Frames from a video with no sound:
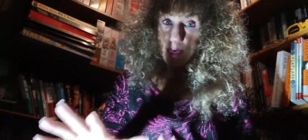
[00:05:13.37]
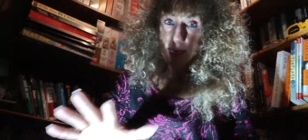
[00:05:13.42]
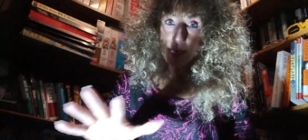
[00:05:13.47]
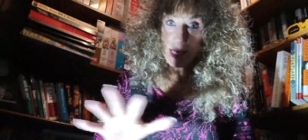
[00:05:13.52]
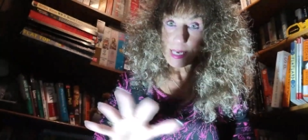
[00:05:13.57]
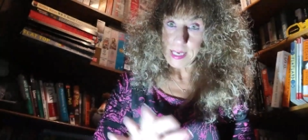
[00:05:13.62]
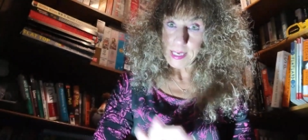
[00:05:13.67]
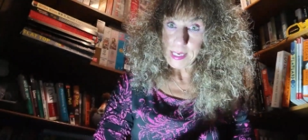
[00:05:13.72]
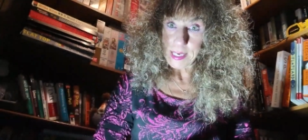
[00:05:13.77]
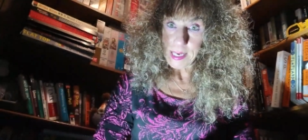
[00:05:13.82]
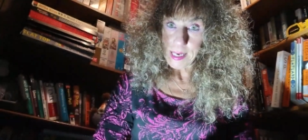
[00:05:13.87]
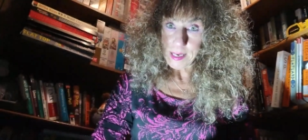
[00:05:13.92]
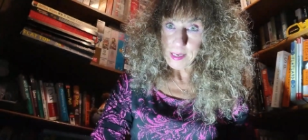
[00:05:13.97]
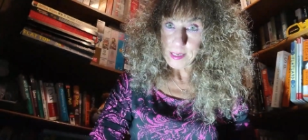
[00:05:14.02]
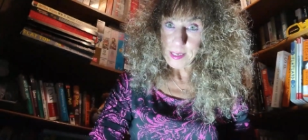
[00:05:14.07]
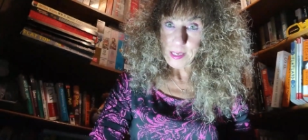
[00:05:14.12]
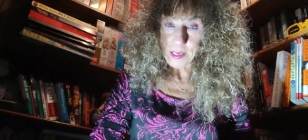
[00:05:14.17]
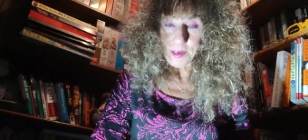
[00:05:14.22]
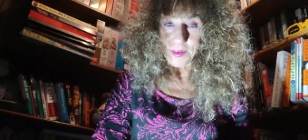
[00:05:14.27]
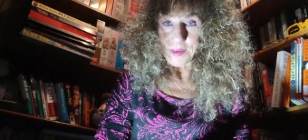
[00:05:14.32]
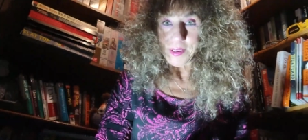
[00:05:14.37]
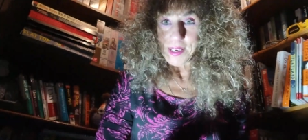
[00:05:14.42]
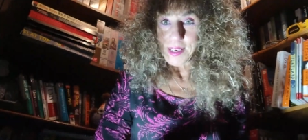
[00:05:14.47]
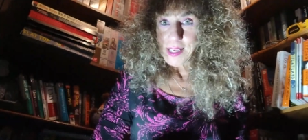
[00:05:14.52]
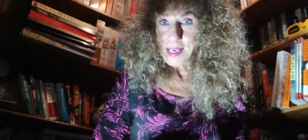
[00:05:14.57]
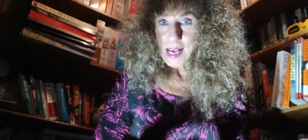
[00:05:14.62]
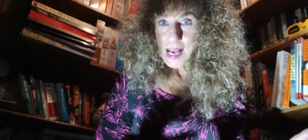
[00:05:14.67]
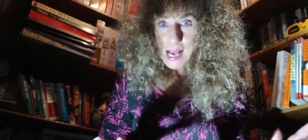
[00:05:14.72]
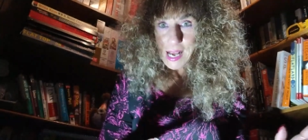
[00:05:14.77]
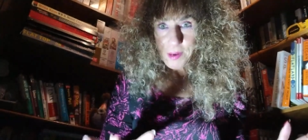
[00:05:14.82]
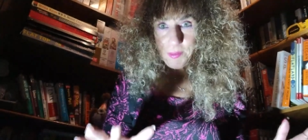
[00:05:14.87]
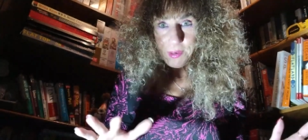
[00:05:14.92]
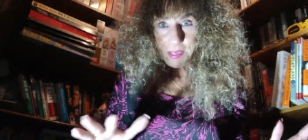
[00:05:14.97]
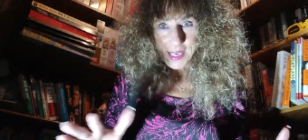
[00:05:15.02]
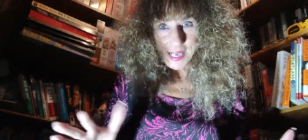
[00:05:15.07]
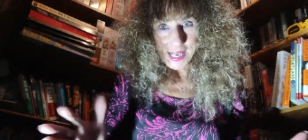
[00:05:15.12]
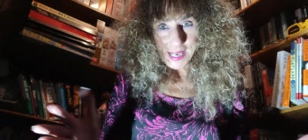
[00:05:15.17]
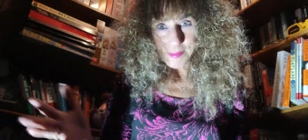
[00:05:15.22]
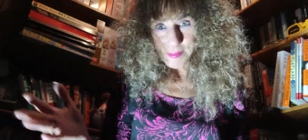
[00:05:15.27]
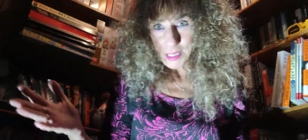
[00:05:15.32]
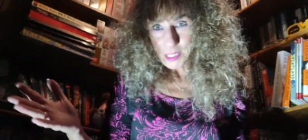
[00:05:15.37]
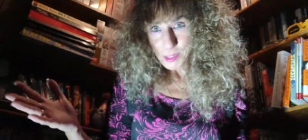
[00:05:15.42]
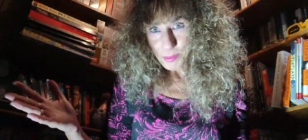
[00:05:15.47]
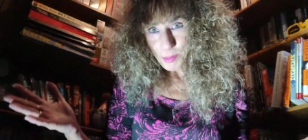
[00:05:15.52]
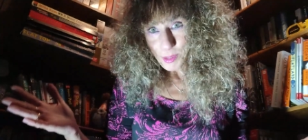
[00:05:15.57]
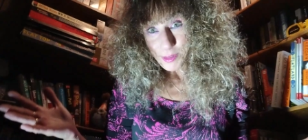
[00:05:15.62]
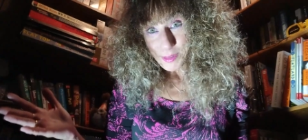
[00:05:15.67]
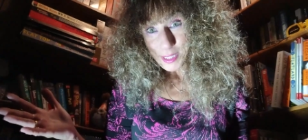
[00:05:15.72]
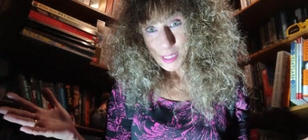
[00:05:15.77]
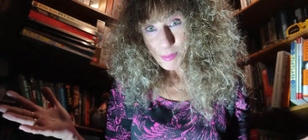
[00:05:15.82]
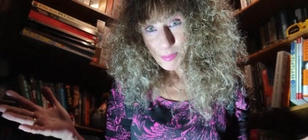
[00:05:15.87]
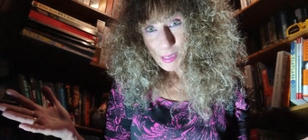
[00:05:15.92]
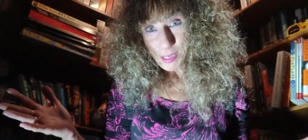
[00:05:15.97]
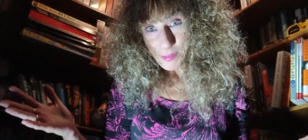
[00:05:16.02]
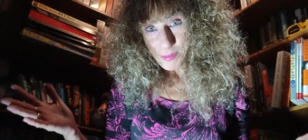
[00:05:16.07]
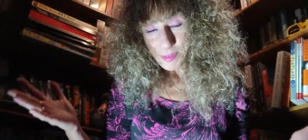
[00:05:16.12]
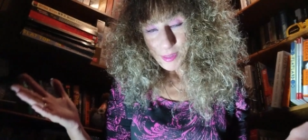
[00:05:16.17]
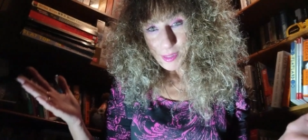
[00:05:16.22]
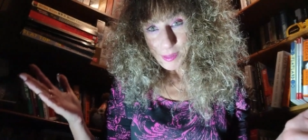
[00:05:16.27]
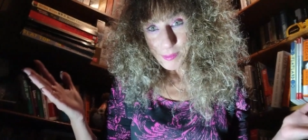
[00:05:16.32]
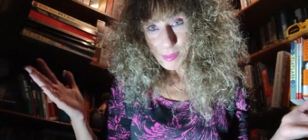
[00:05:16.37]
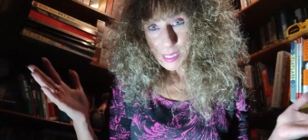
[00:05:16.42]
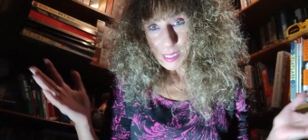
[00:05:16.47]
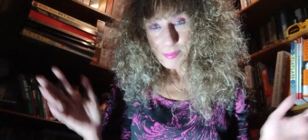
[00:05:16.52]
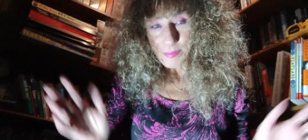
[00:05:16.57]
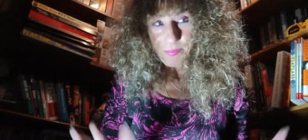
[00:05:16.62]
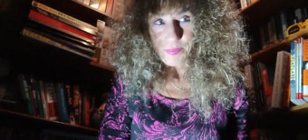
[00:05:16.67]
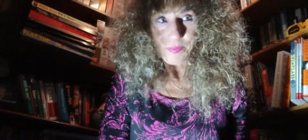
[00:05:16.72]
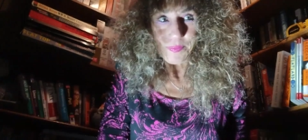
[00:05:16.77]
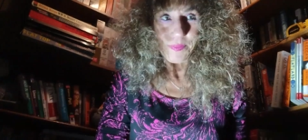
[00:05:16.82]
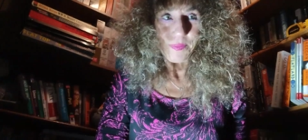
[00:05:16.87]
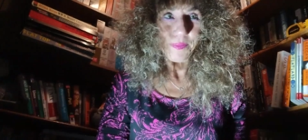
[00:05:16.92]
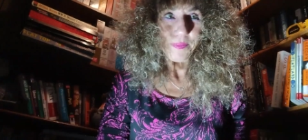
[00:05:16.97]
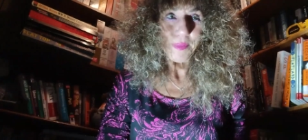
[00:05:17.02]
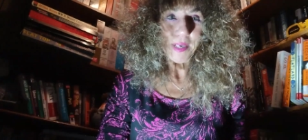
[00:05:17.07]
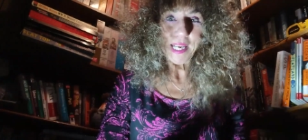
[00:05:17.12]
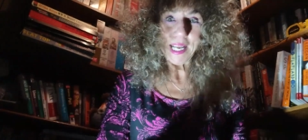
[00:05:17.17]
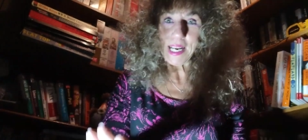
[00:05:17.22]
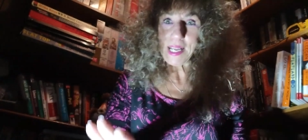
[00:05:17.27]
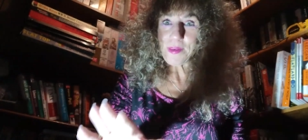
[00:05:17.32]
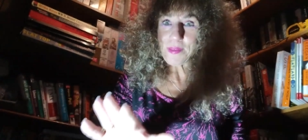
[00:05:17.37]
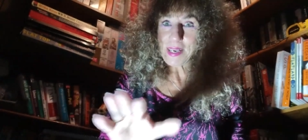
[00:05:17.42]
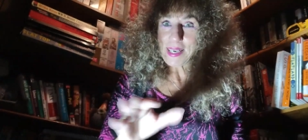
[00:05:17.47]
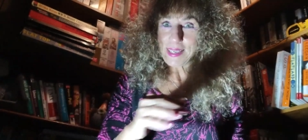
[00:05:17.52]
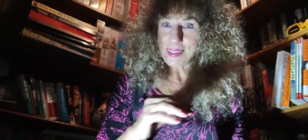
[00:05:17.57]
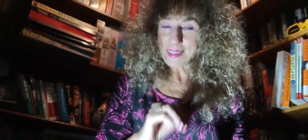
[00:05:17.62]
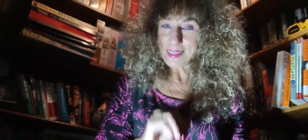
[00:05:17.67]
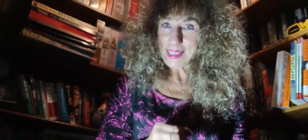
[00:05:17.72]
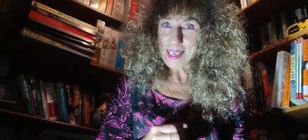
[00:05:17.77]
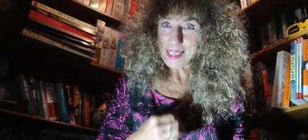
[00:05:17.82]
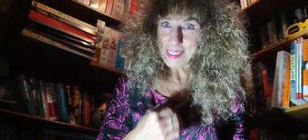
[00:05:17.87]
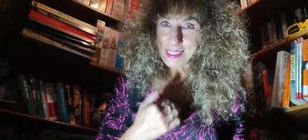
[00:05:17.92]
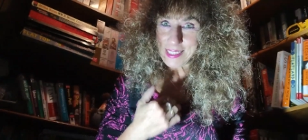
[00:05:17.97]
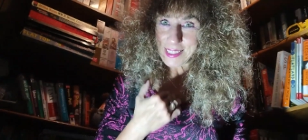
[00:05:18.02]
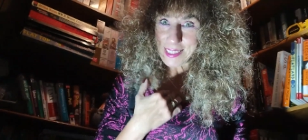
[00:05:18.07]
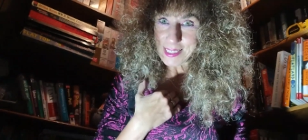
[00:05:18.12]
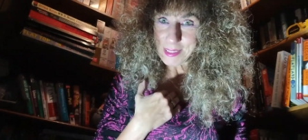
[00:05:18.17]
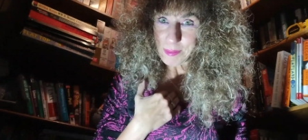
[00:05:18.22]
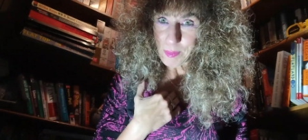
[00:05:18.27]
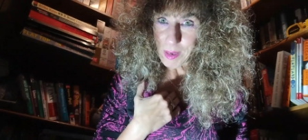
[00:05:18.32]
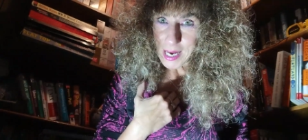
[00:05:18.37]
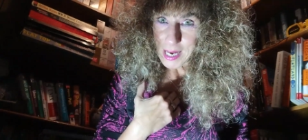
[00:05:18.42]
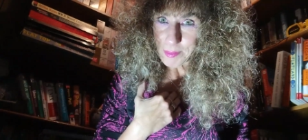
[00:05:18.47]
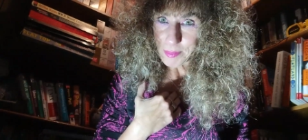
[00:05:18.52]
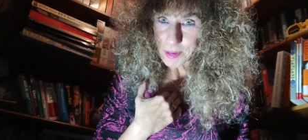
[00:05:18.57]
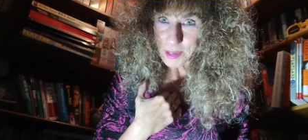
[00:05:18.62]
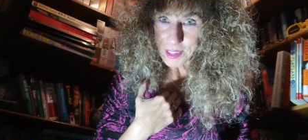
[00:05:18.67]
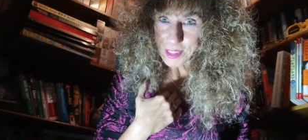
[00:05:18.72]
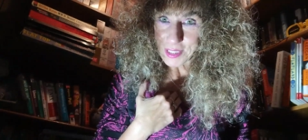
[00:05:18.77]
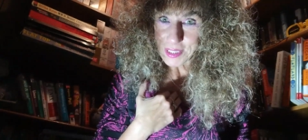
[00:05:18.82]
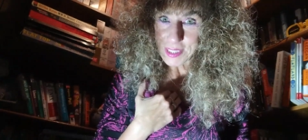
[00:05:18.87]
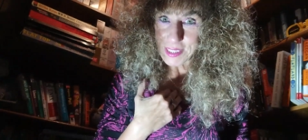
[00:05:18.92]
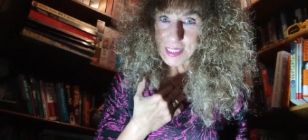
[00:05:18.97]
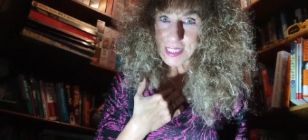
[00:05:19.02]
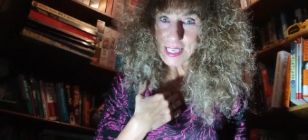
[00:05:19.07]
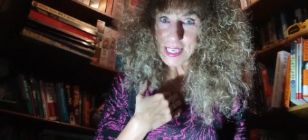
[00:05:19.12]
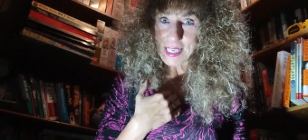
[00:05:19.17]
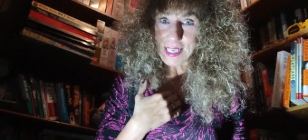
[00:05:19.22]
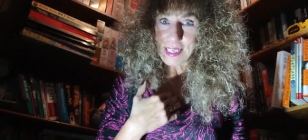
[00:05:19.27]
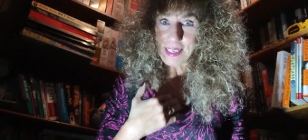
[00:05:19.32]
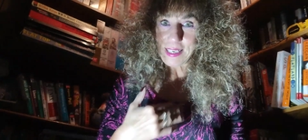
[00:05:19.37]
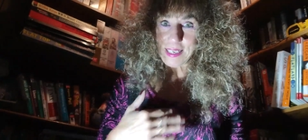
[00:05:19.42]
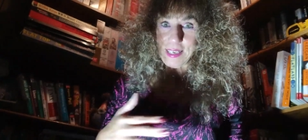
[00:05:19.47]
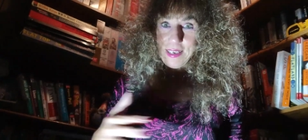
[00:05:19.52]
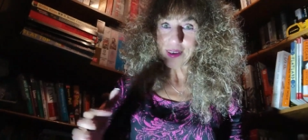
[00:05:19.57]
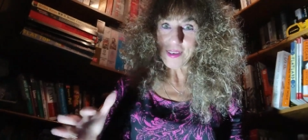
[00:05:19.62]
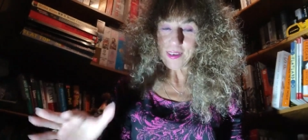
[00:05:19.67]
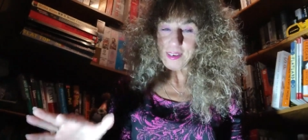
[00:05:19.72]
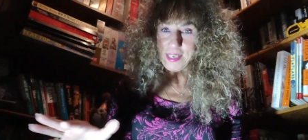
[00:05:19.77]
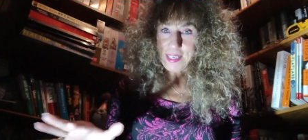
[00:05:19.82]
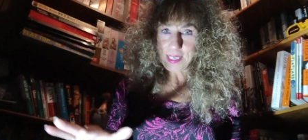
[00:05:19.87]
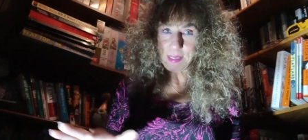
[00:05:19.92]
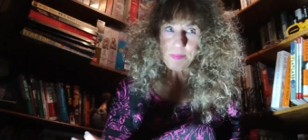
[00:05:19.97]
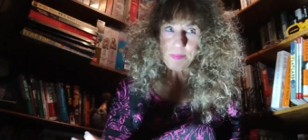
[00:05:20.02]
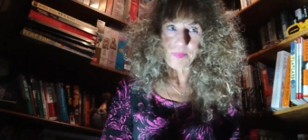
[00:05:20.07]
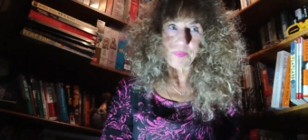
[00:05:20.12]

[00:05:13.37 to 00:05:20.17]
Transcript: and you know i would have had much more respect for the man but anyway that's just my personal take on it